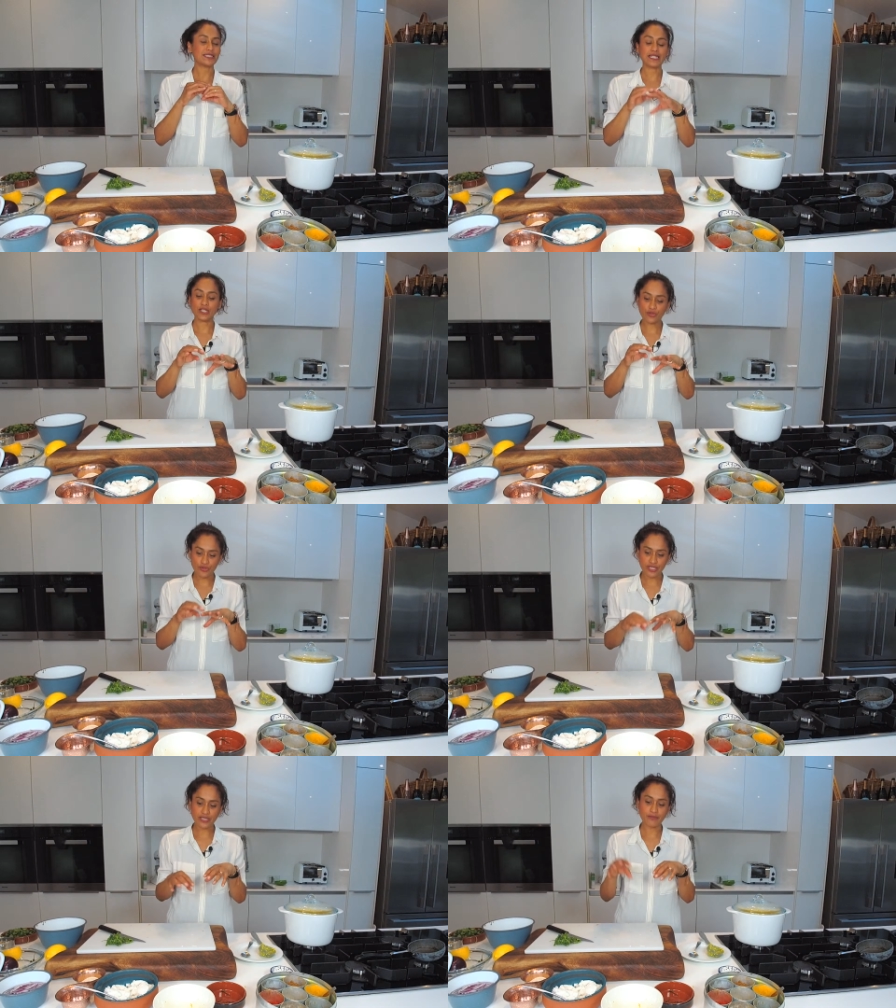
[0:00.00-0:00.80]
adding any
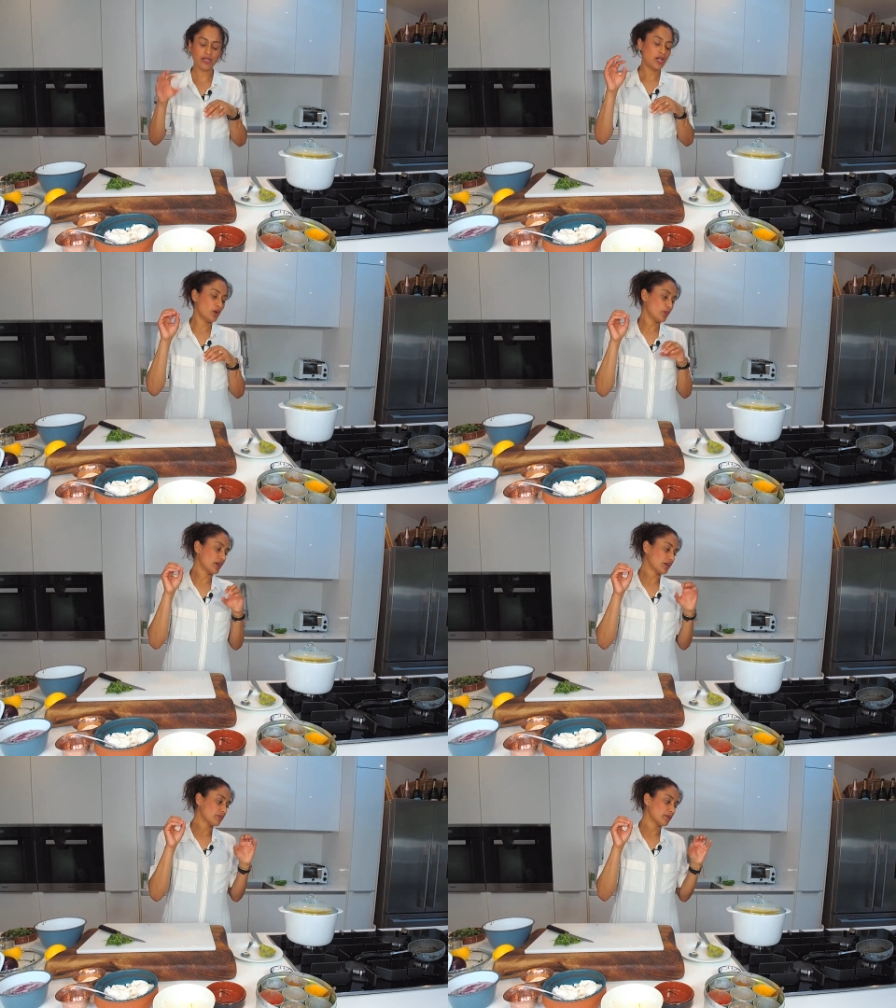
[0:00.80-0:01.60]
cream.
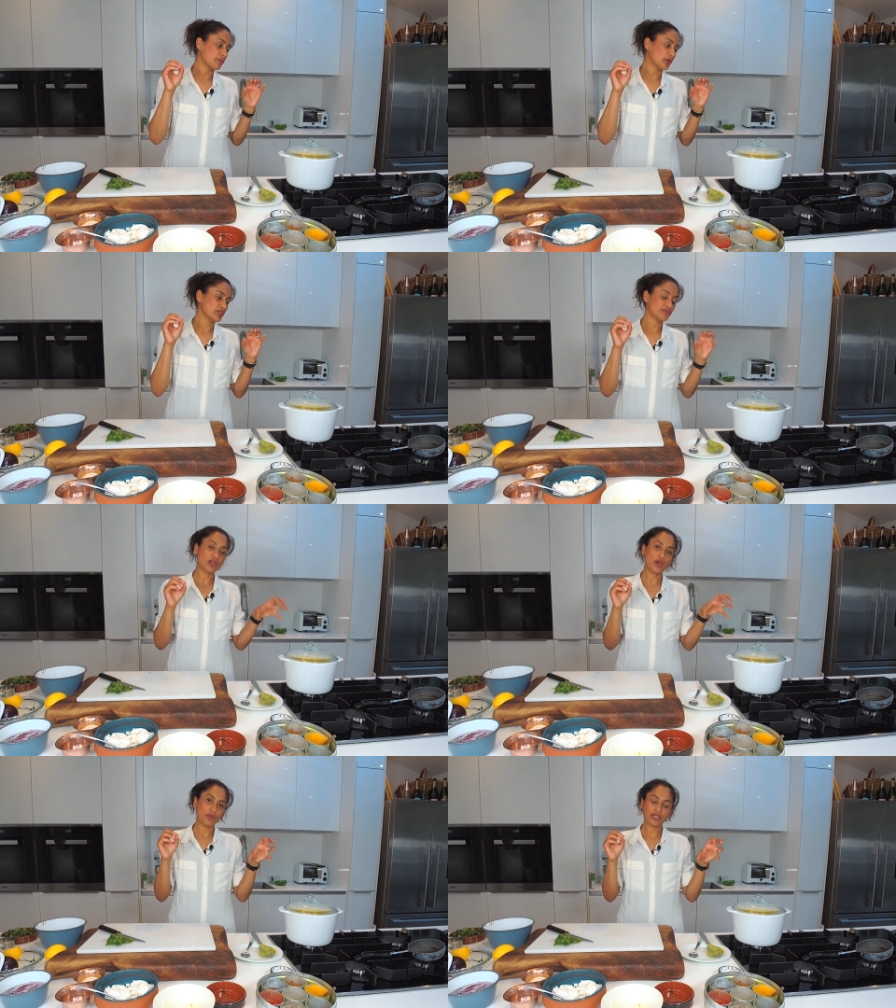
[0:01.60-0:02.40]
We're going to be putting some
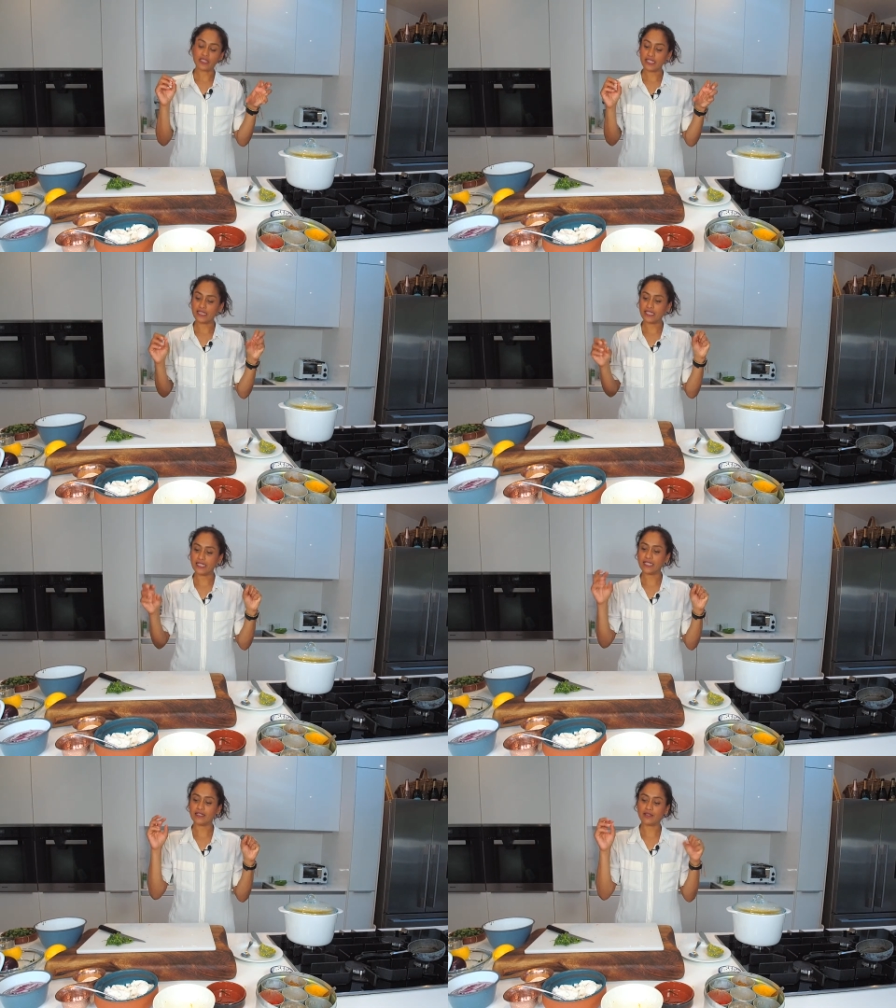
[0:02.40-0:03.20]
coconut in
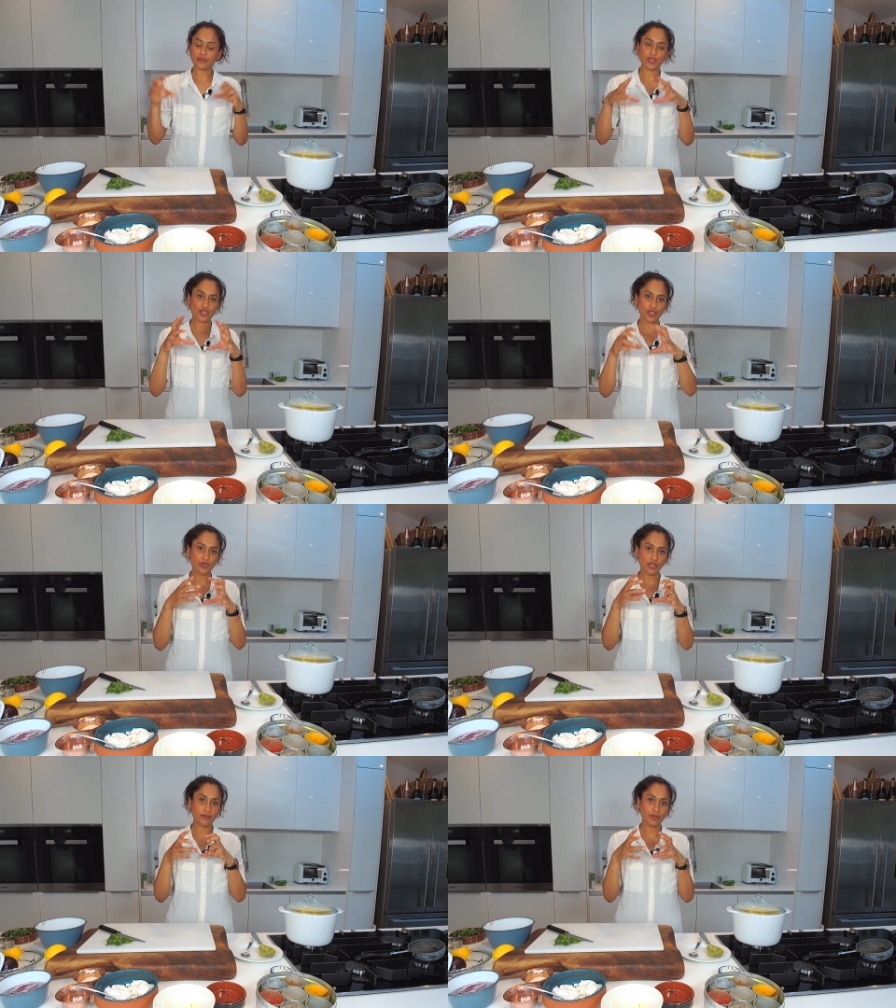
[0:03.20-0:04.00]
there, and I'm going to show
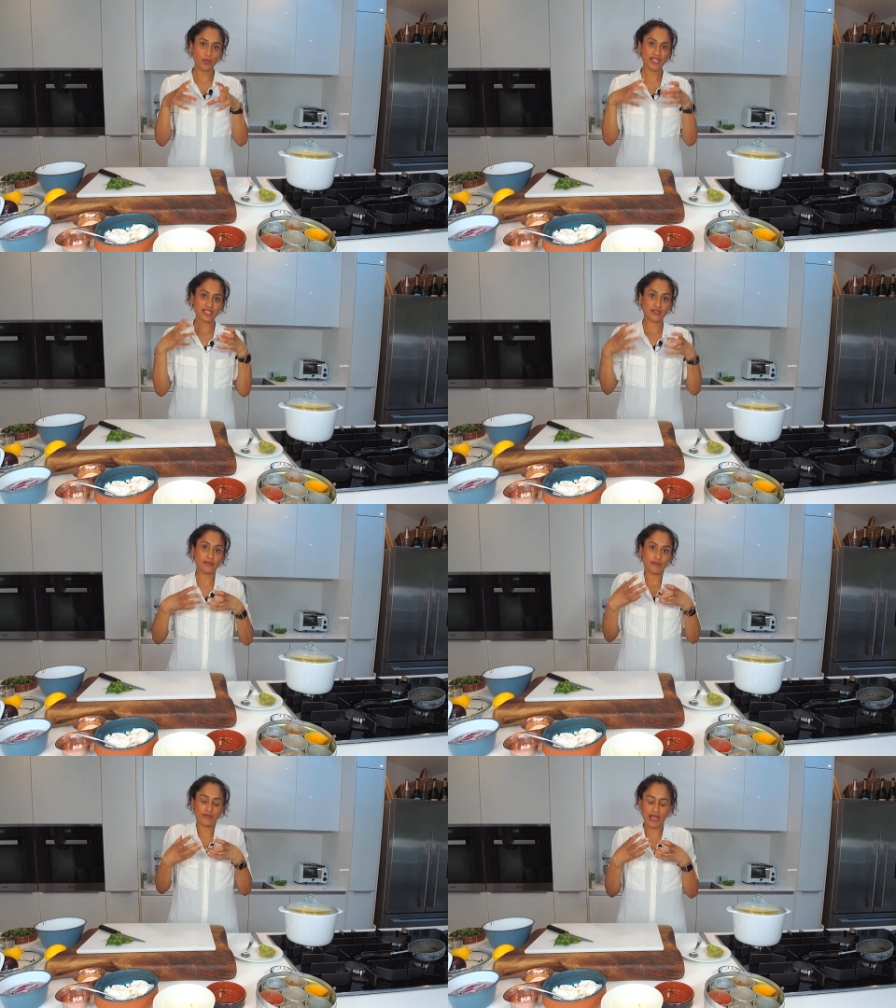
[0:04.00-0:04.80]
you a couple of ways
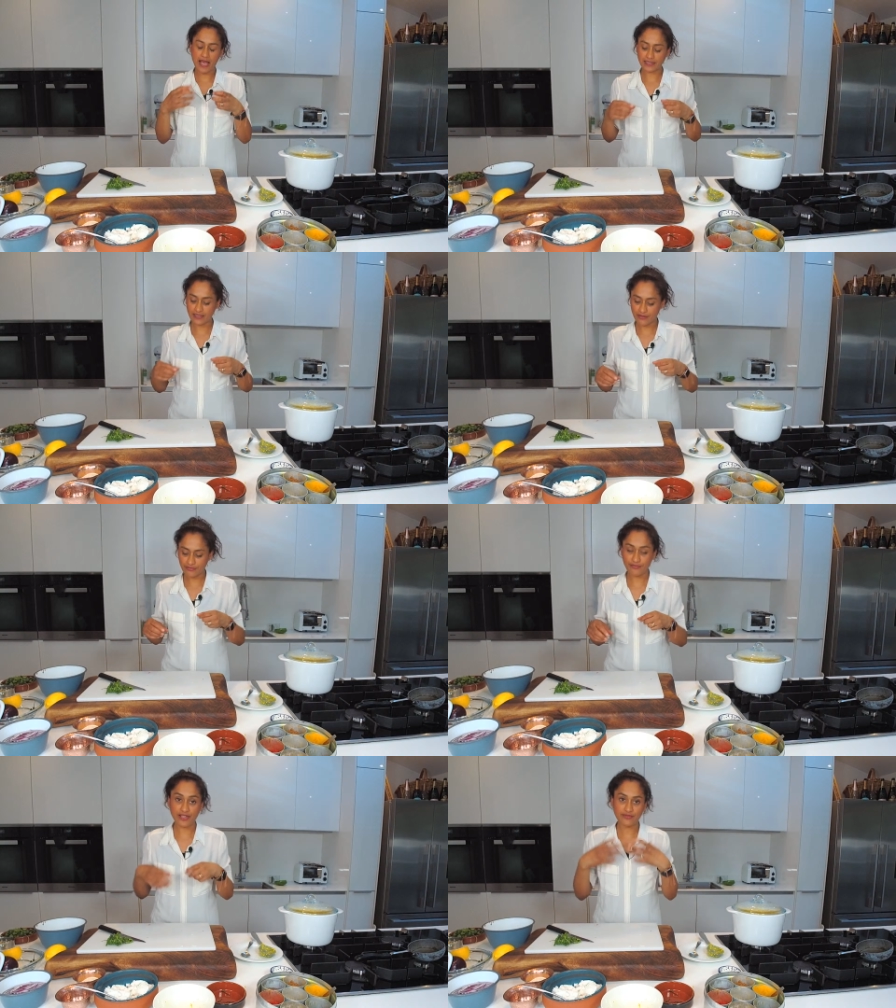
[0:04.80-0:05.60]
to add
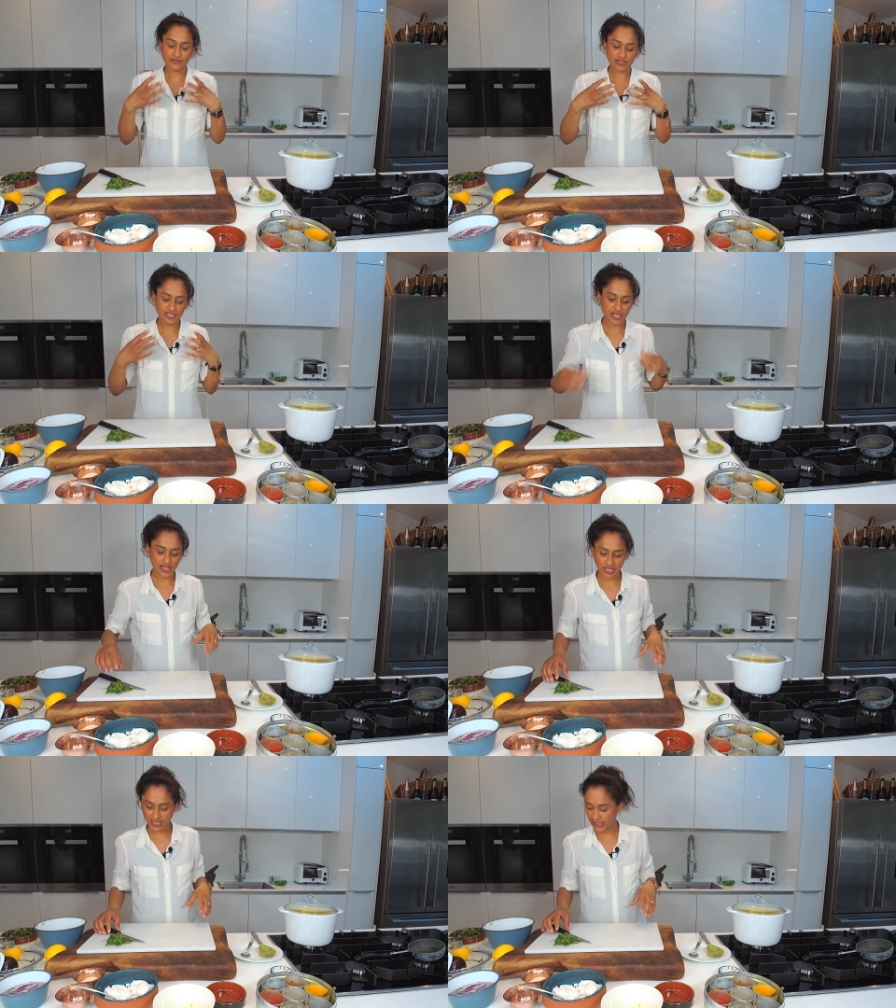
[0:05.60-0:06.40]
that flavour and to
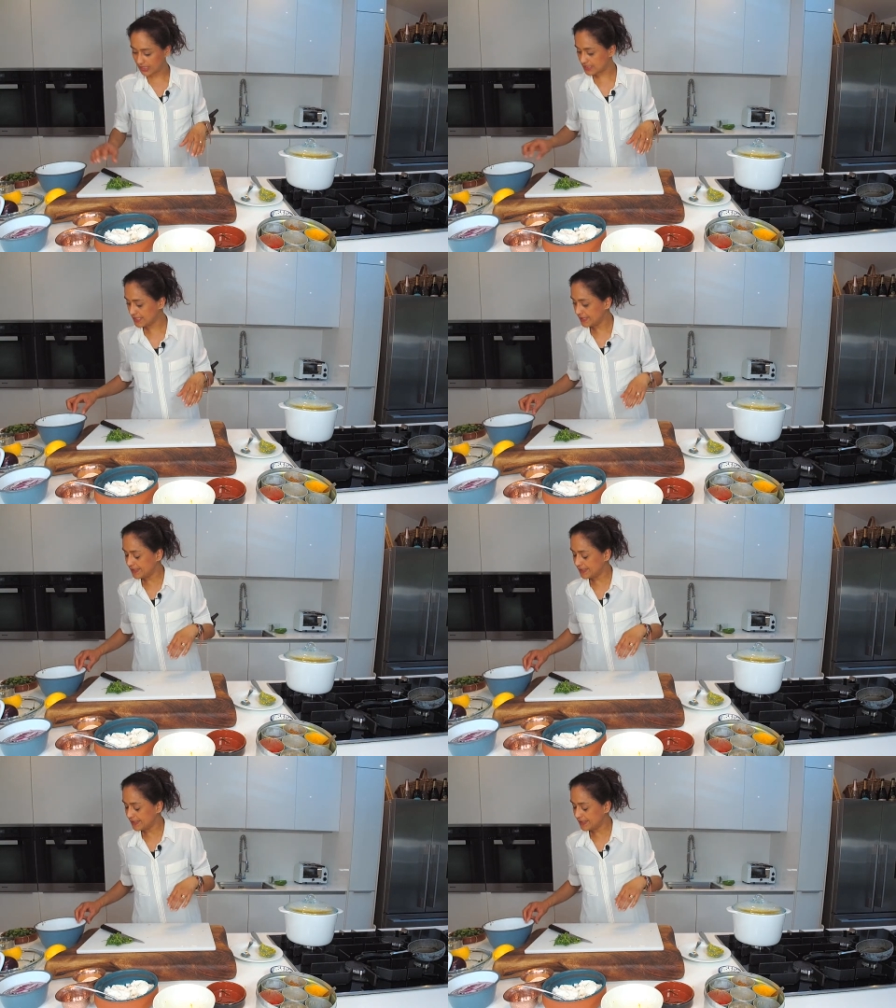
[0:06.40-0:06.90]
thicken it.